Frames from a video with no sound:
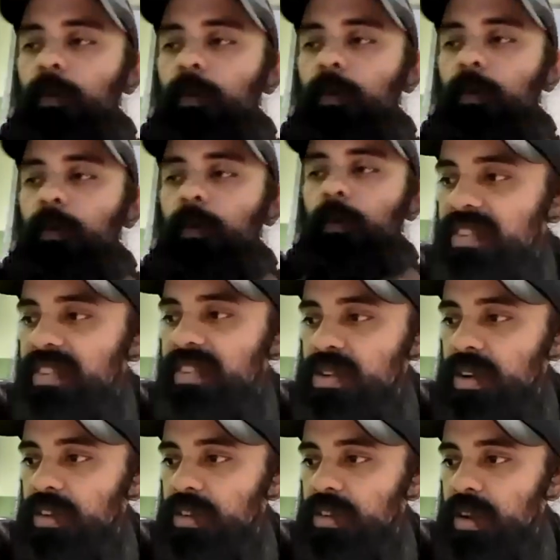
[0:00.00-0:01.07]
I have a song
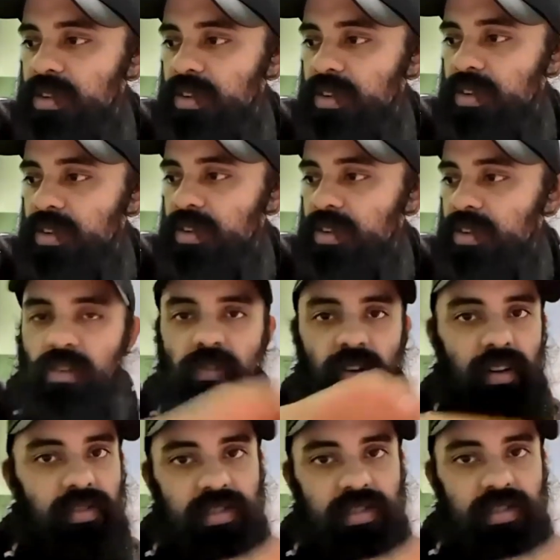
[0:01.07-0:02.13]
called Rupture of the Wheel that
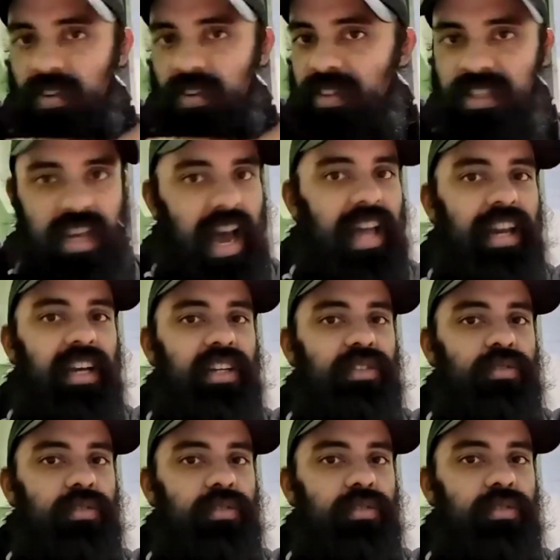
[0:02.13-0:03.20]
revolves around this
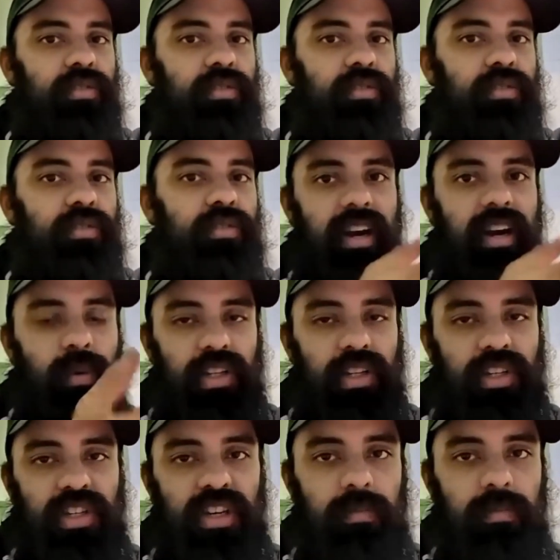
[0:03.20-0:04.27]
anecdote about a man in a
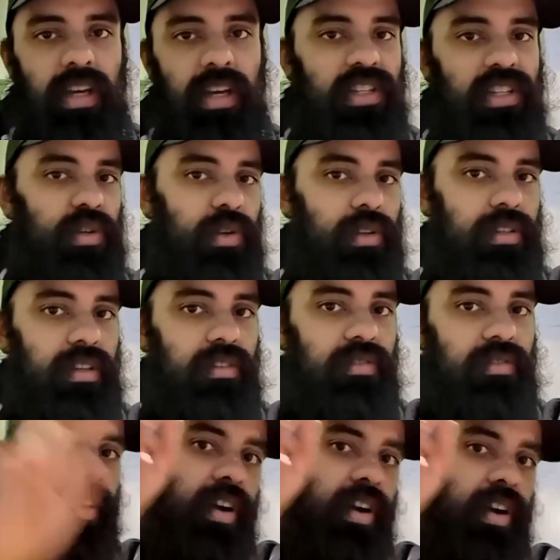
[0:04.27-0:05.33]
wheelchair being assaulted
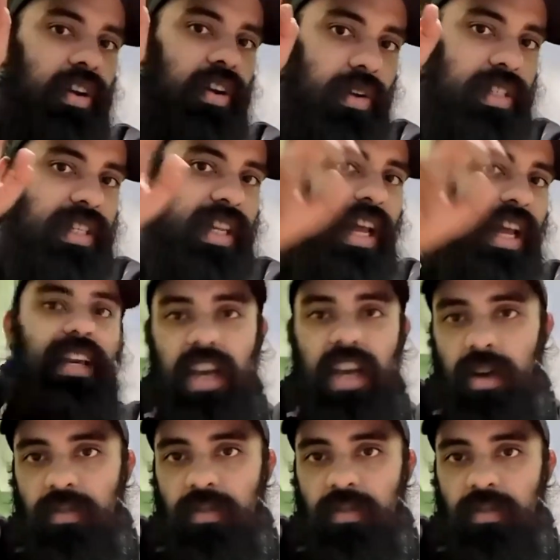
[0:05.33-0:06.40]
for not standing
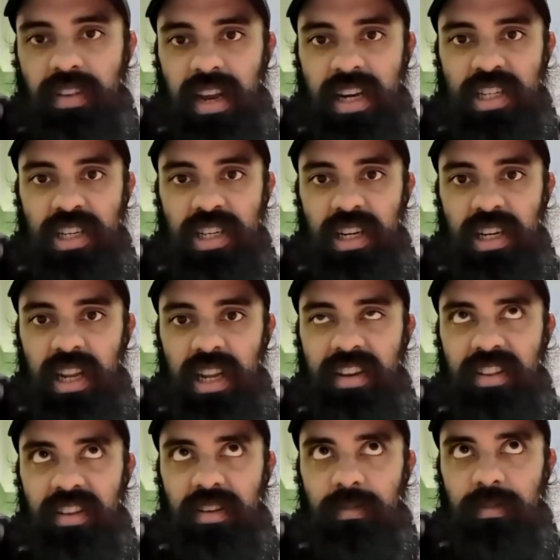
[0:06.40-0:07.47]
up for the national
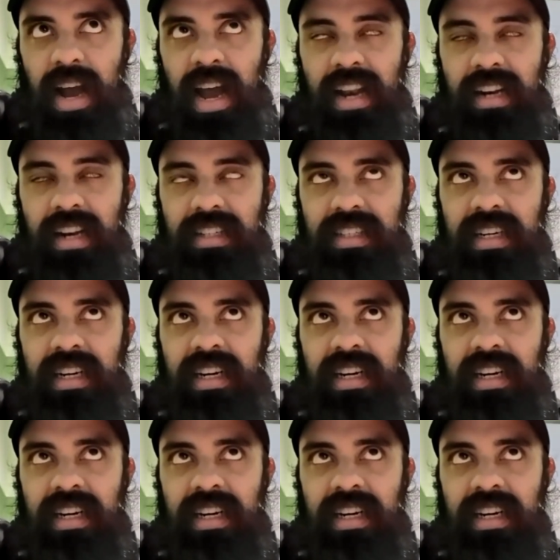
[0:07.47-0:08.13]
anthem. And